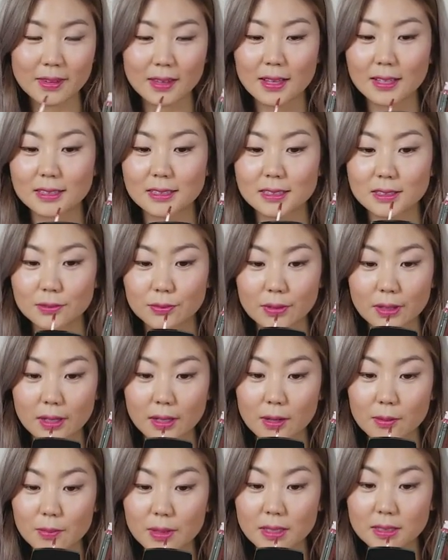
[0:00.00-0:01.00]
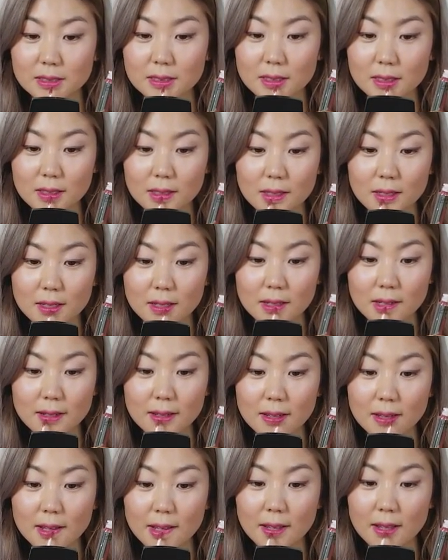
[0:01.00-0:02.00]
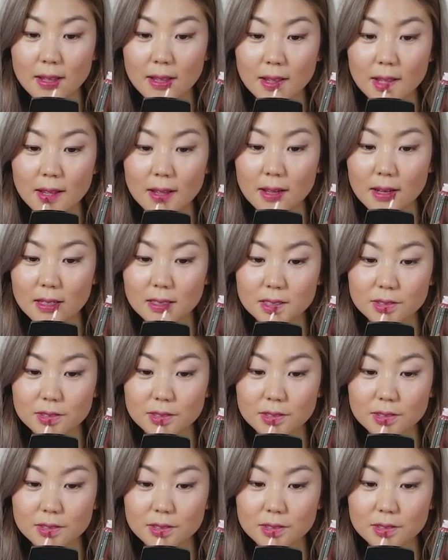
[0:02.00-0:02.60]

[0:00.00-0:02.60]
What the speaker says: It's freaking amazing. And